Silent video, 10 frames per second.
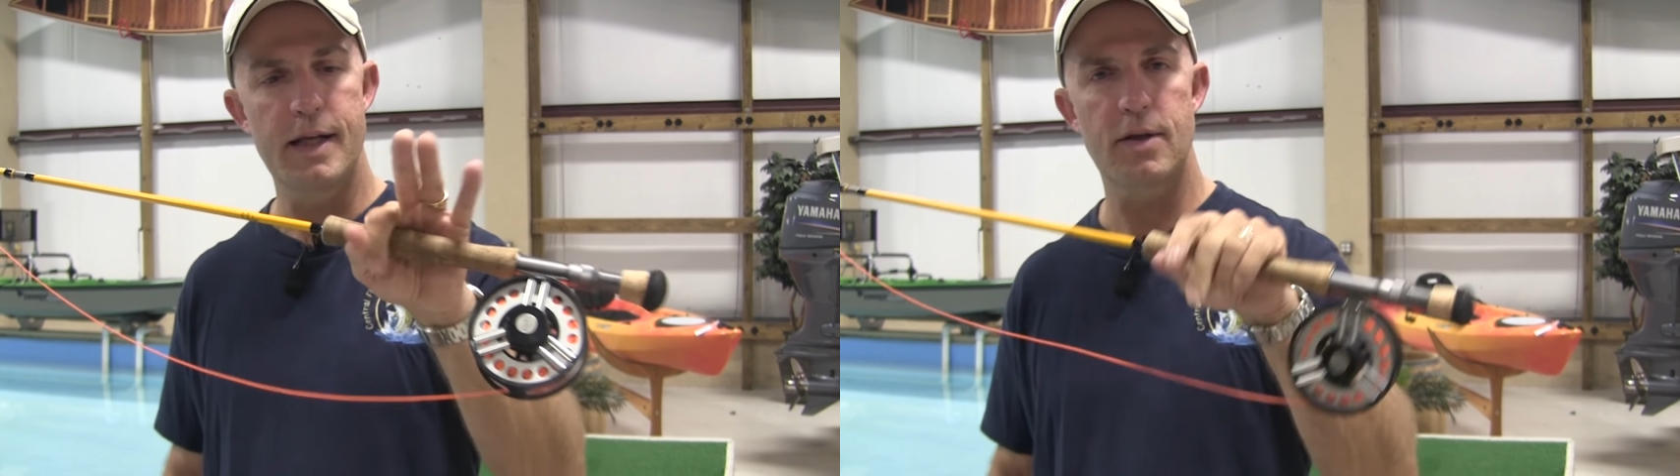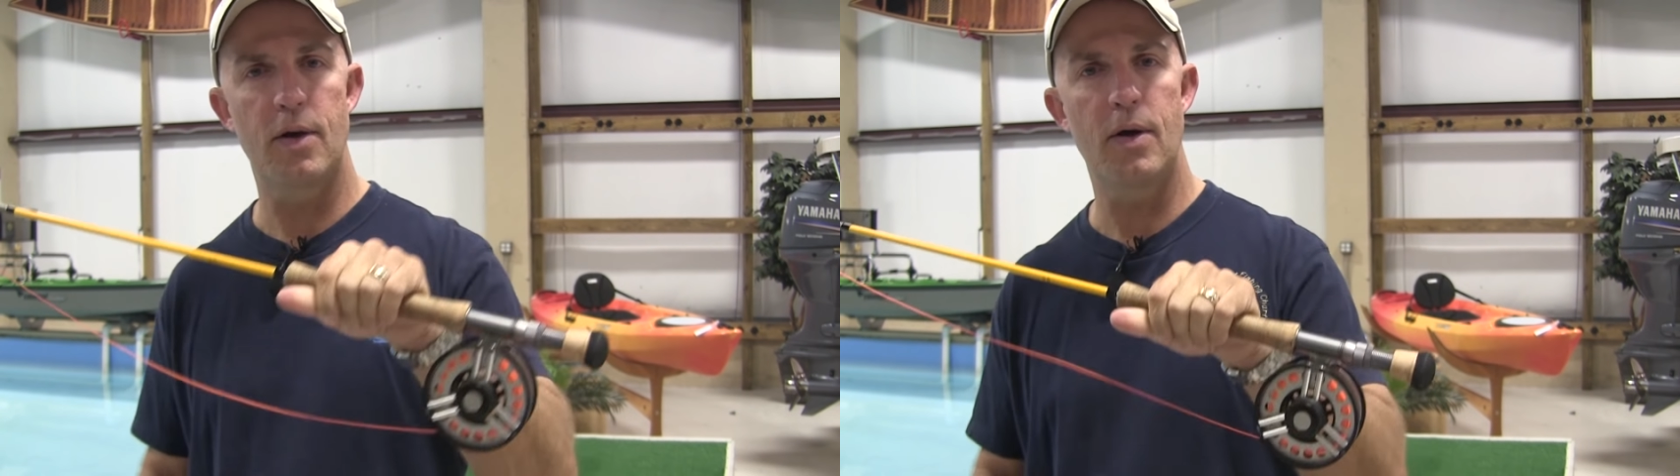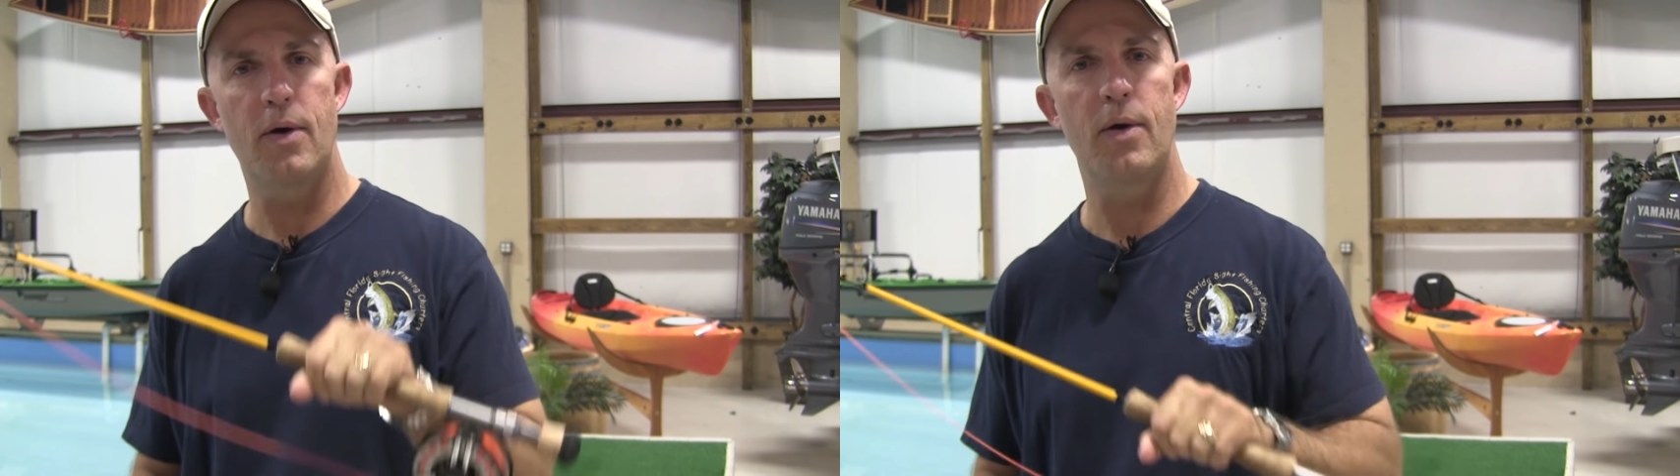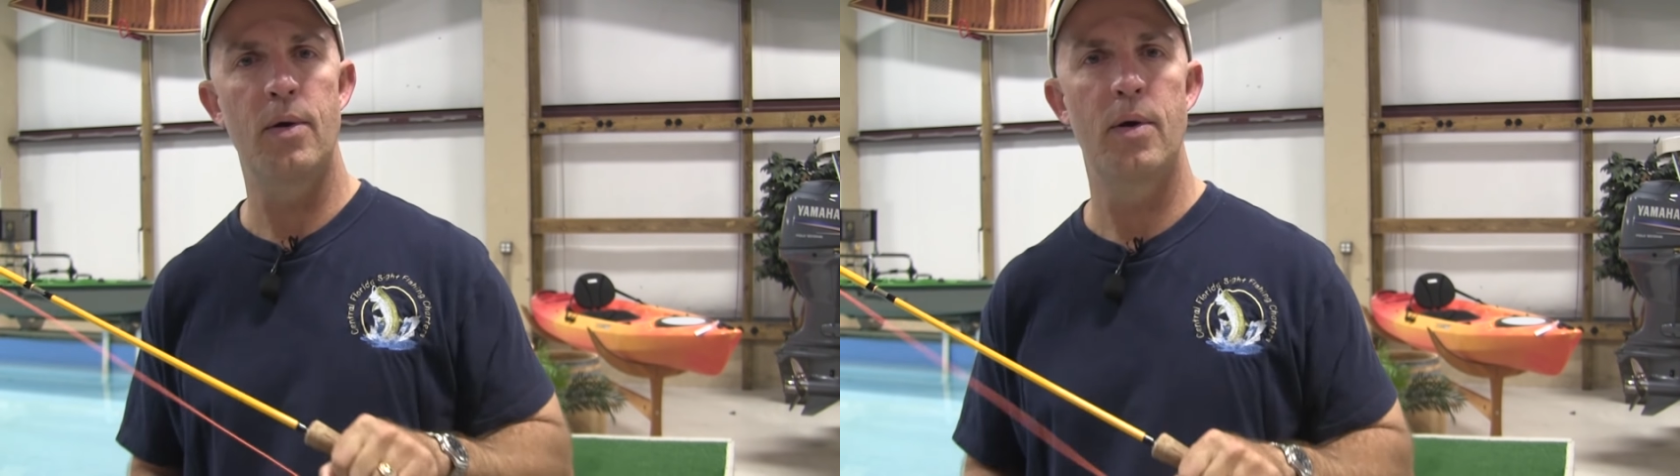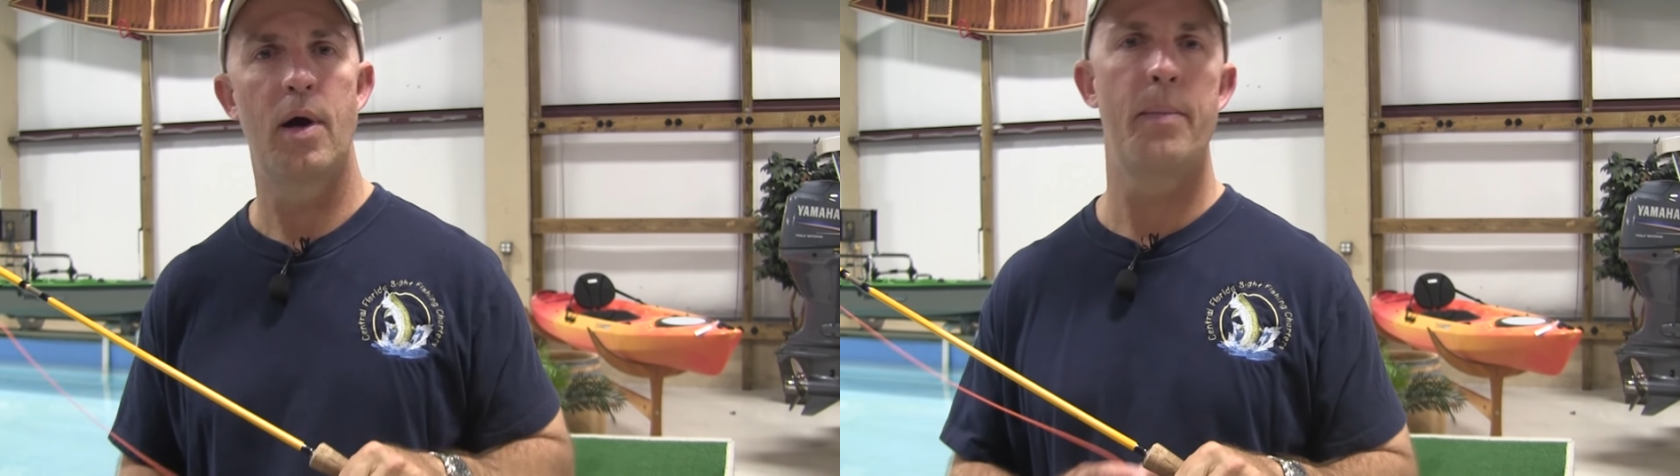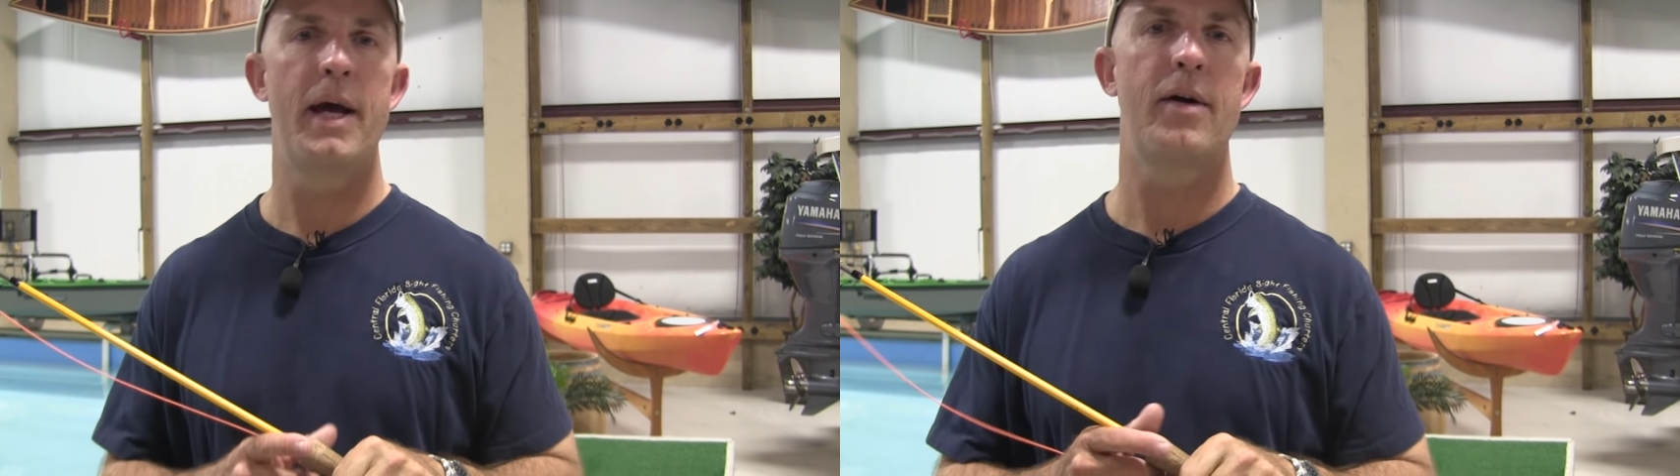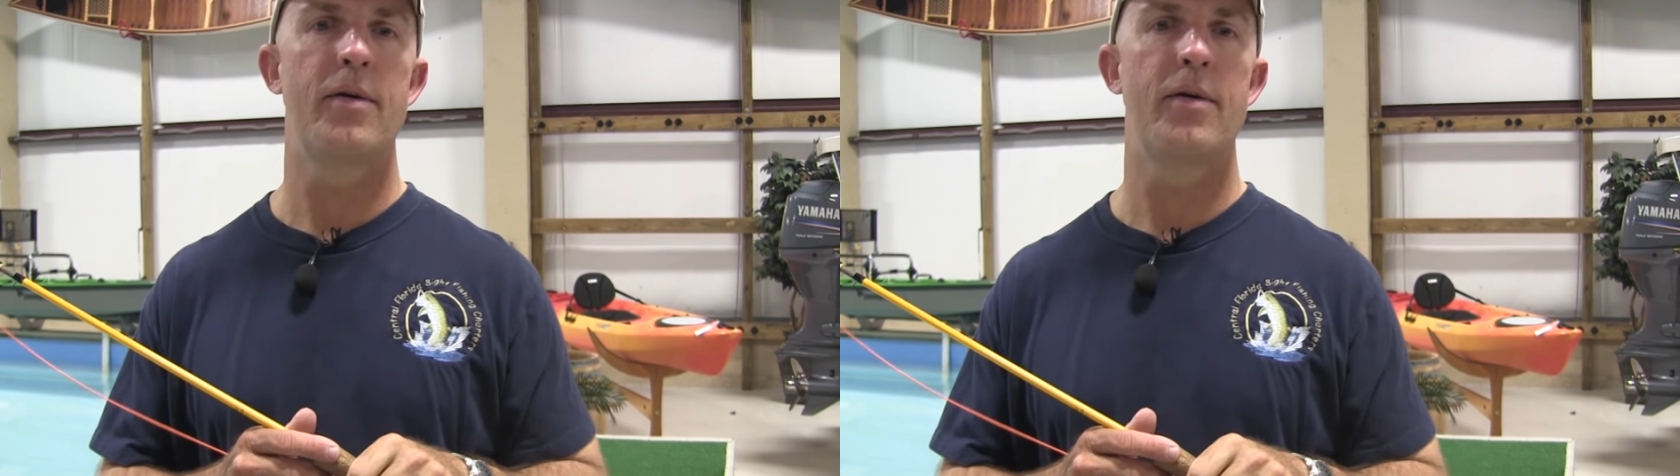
That's all a matter